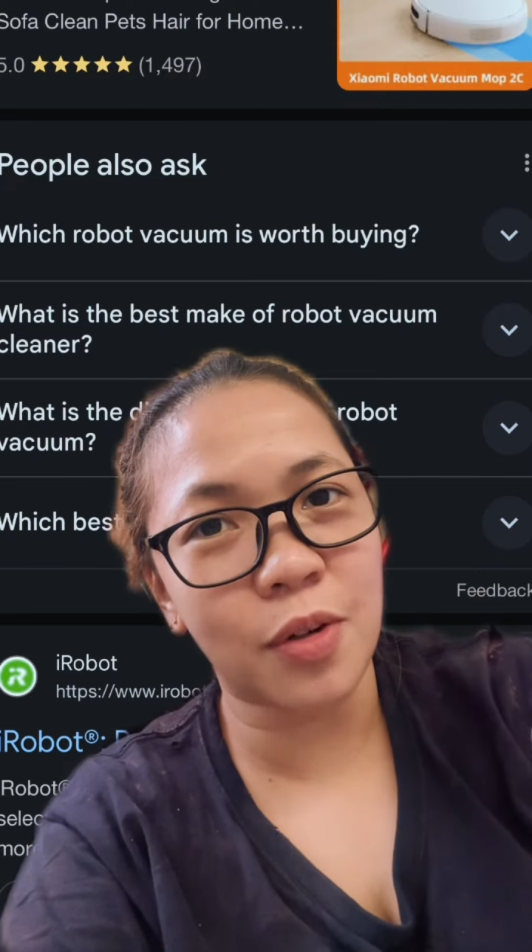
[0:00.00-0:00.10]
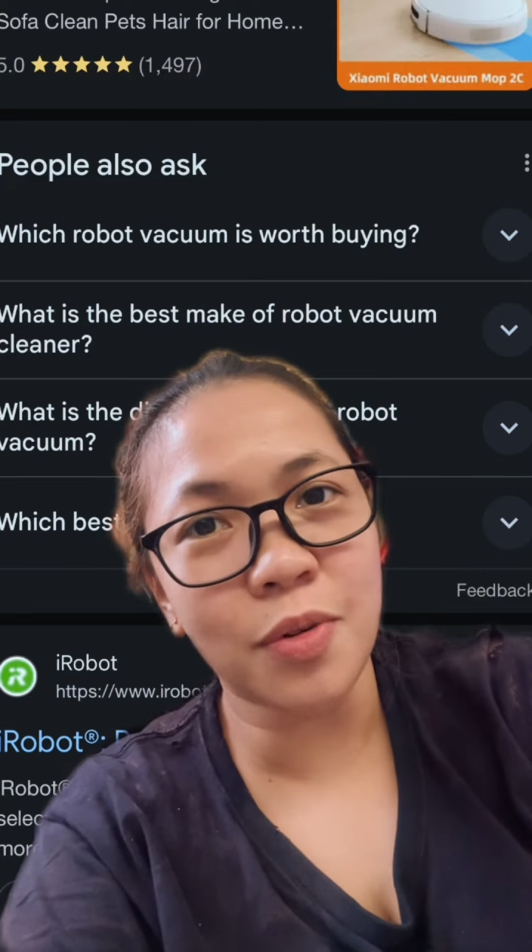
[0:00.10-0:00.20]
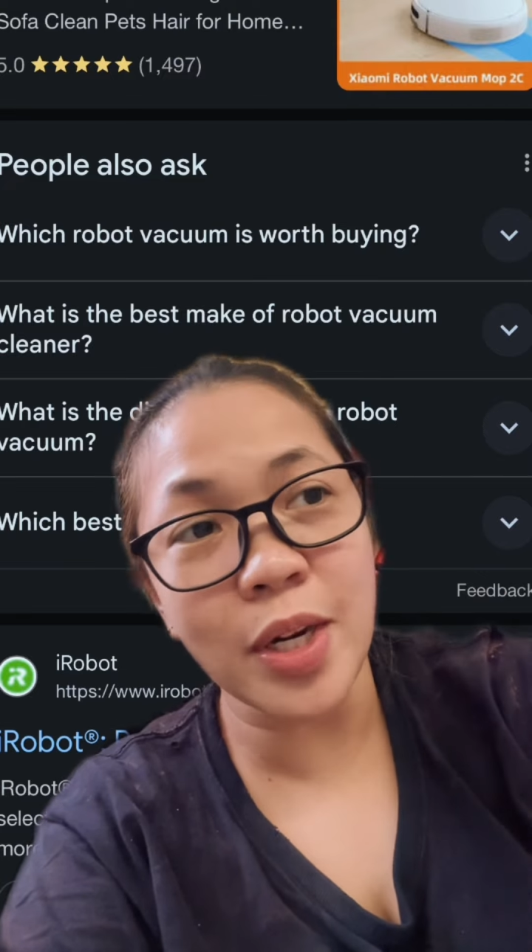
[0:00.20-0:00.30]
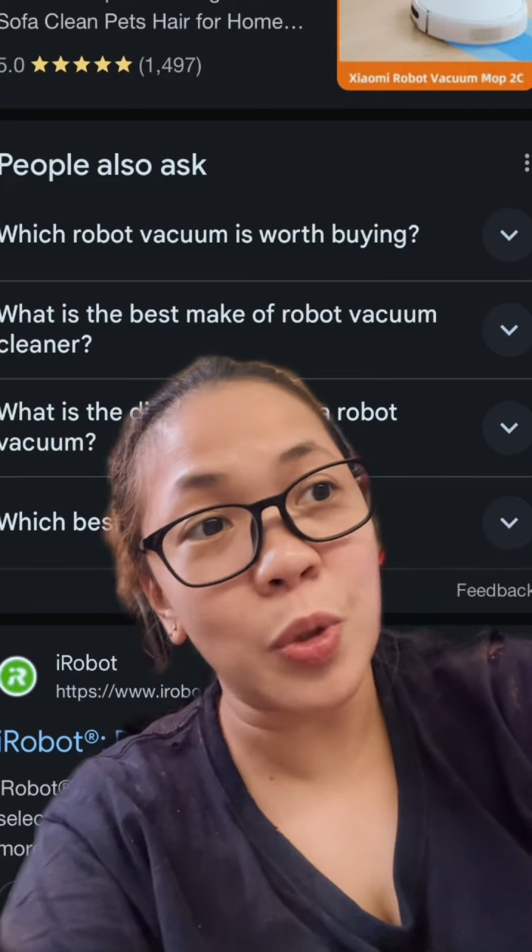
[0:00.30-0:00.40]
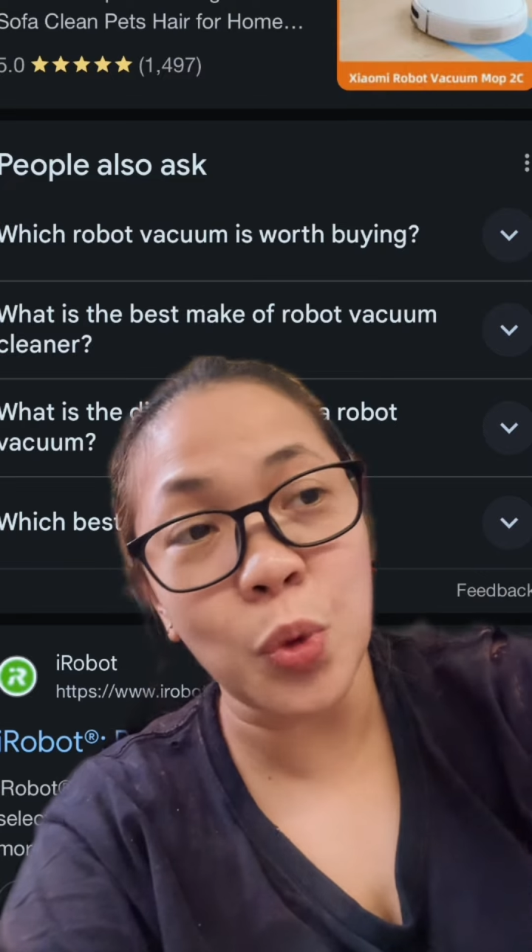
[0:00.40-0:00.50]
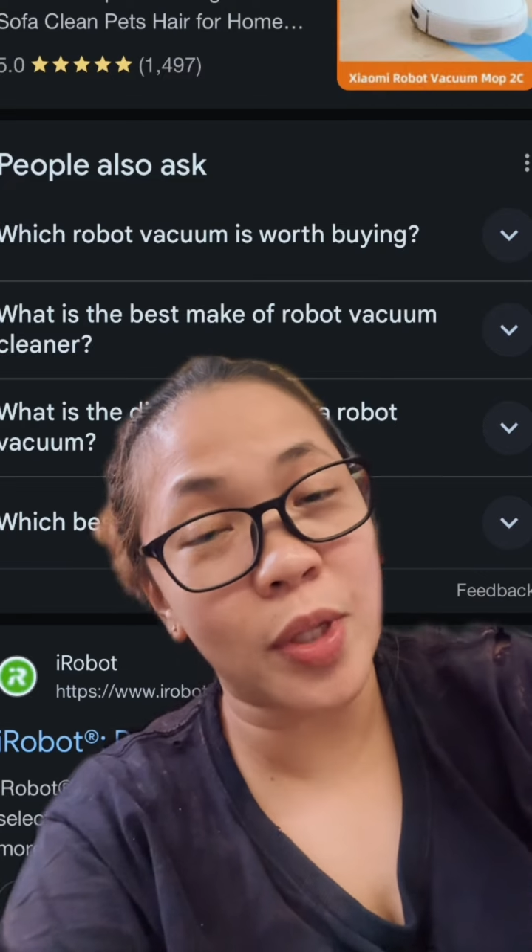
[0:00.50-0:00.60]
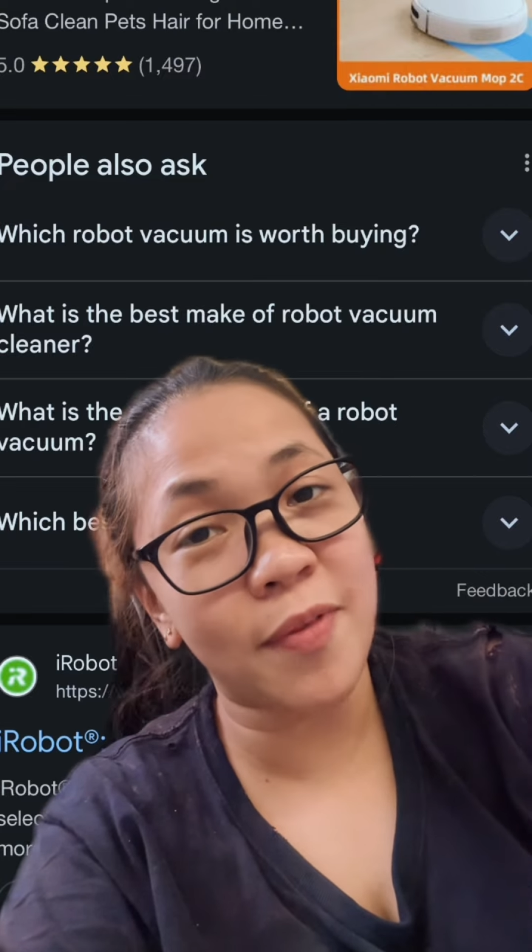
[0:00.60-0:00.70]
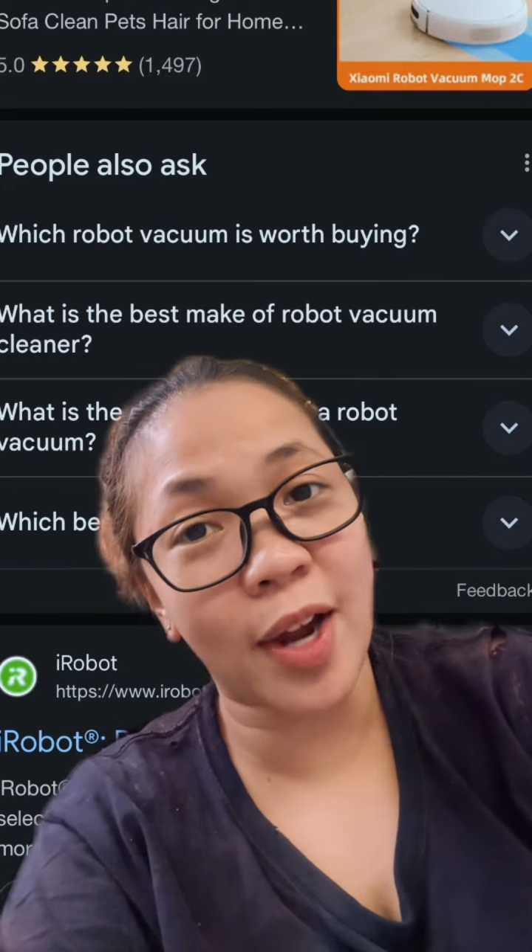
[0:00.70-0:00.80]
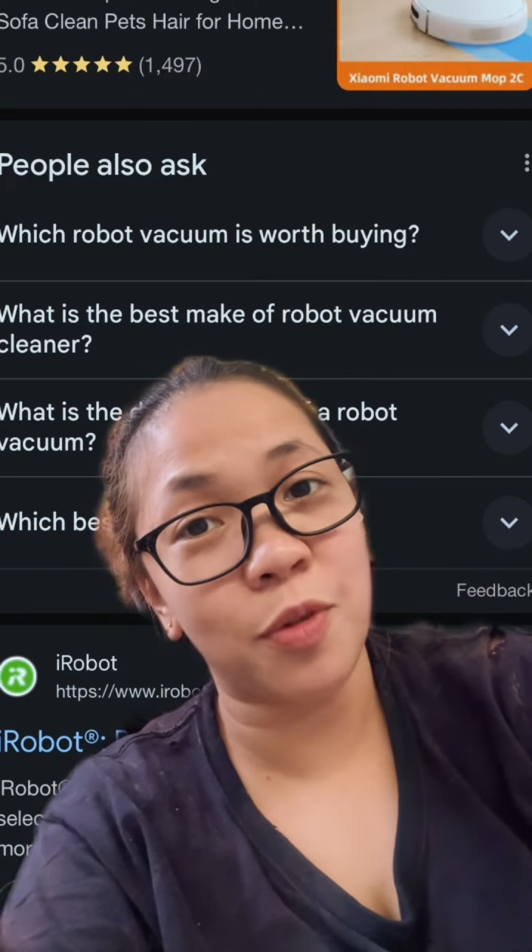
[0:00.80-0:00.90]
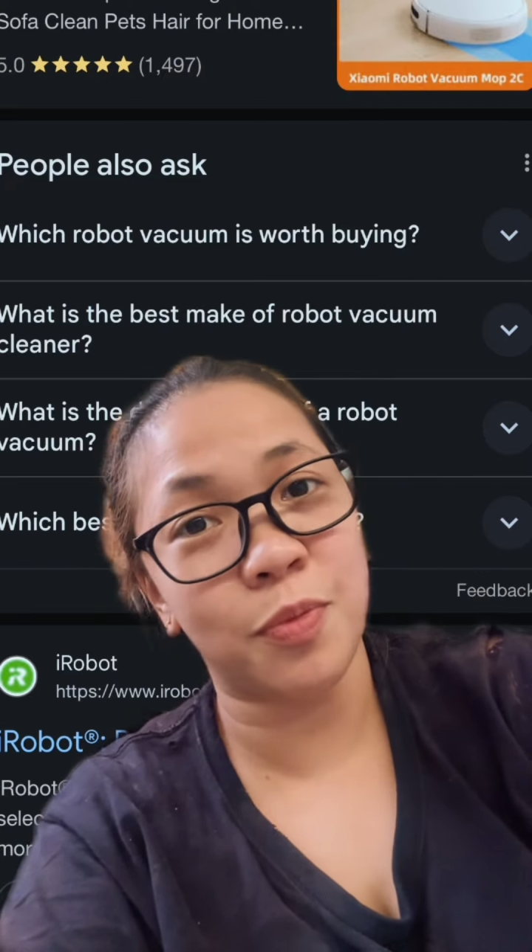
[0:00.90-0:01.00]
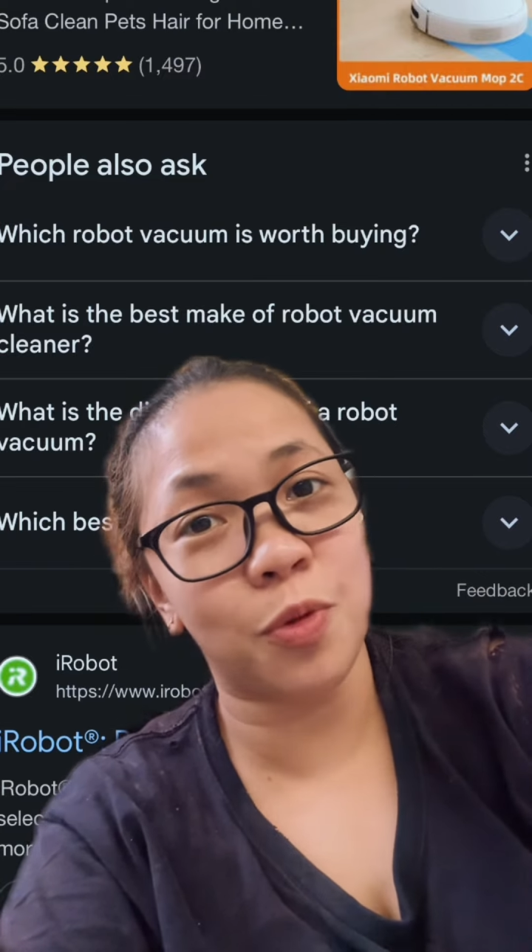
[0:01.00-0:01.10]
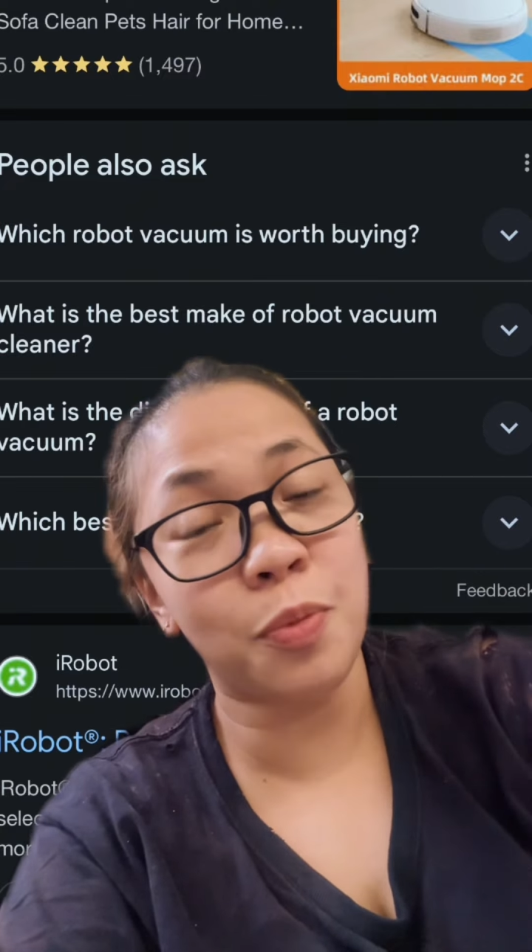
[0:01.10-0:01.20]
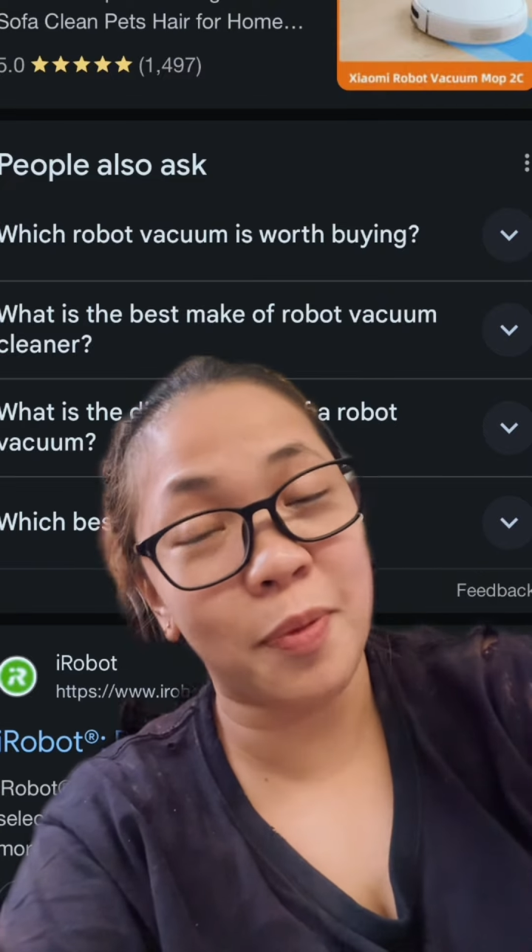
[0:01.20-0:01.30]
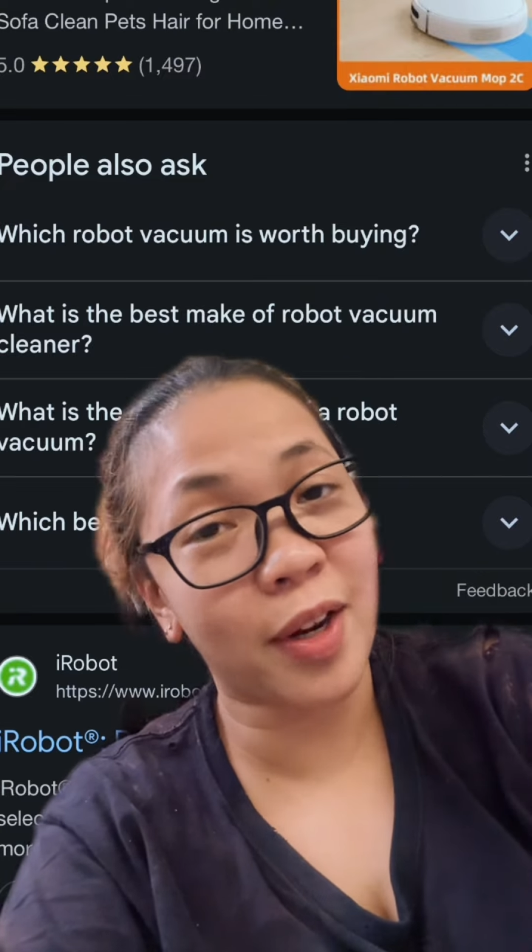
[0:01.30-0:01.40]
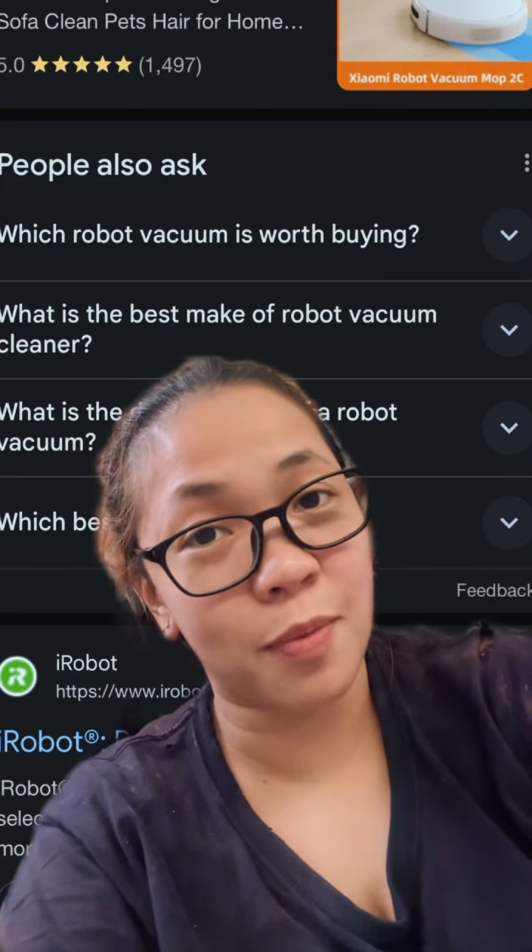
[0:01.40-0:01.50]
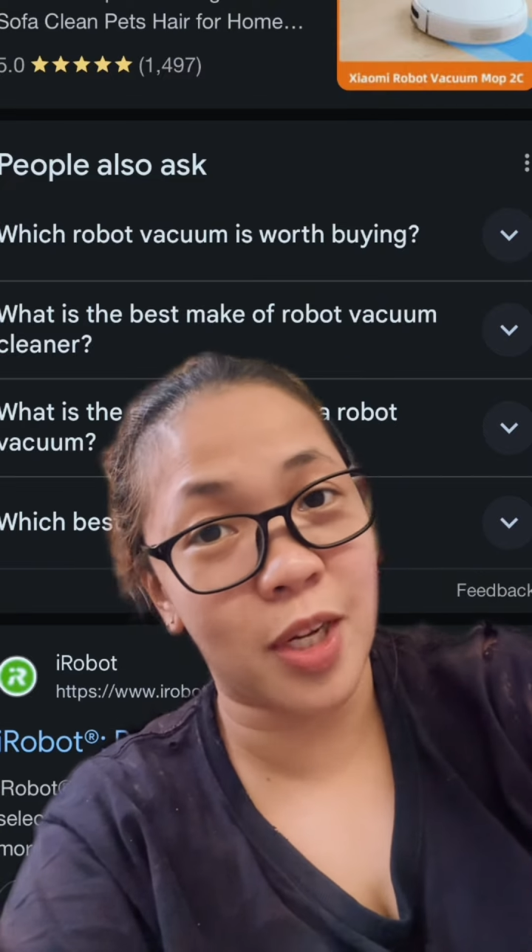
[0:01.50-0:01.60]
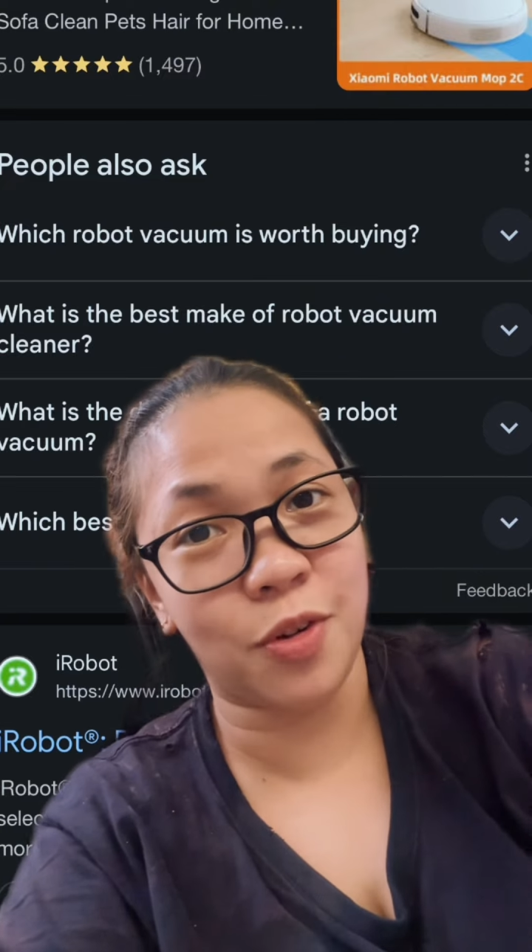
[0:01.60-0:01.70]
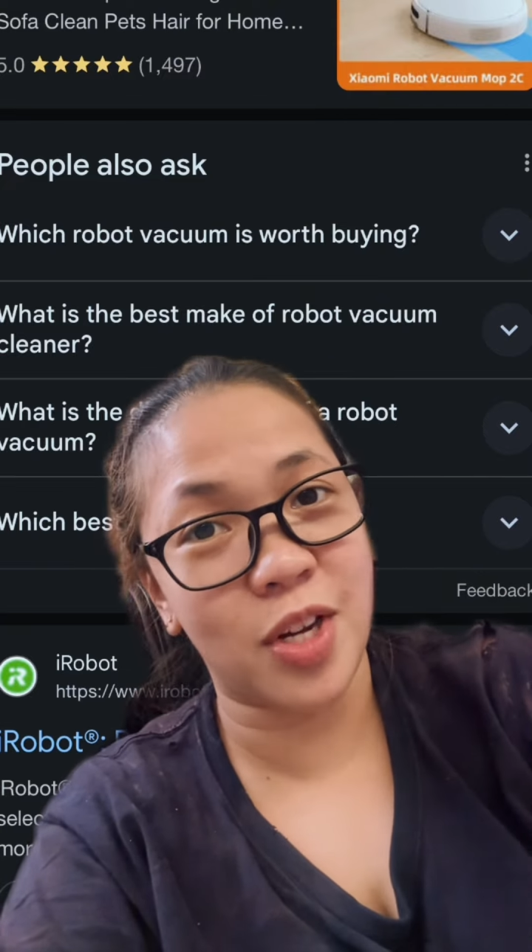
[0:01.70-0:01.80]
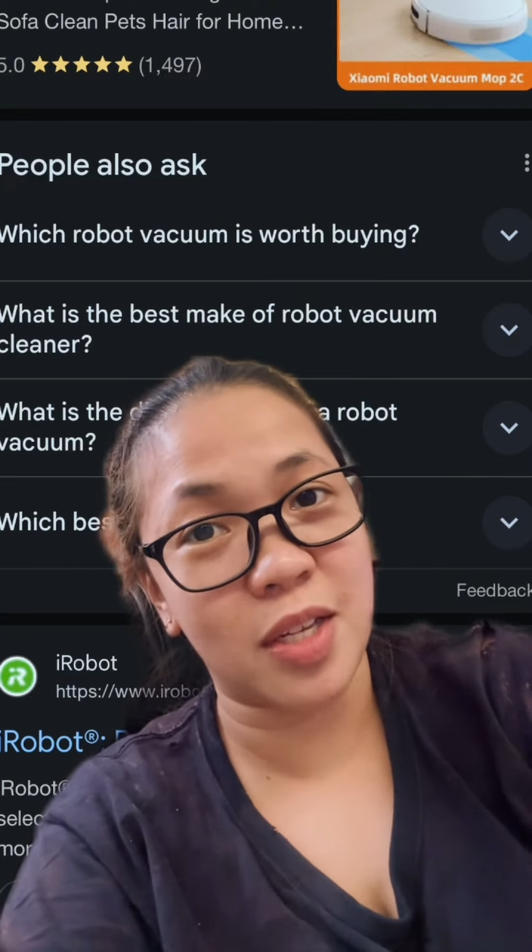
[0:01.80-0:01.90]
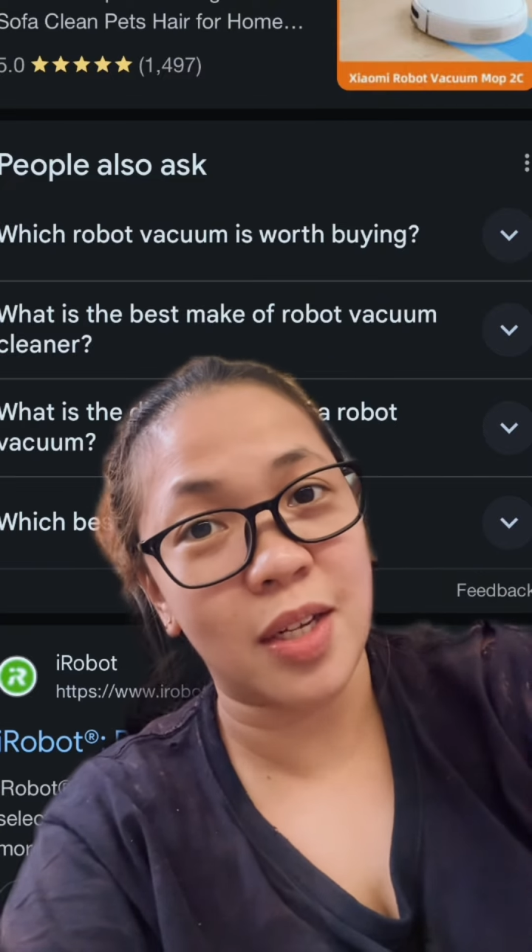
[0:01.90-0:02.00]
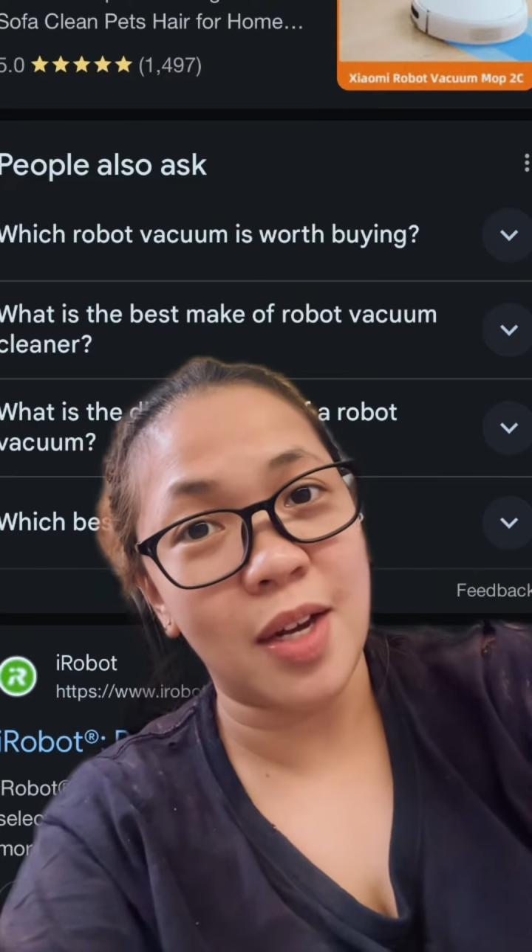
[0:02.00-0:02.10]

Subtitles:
already knows what a robot vacuum cleaner is.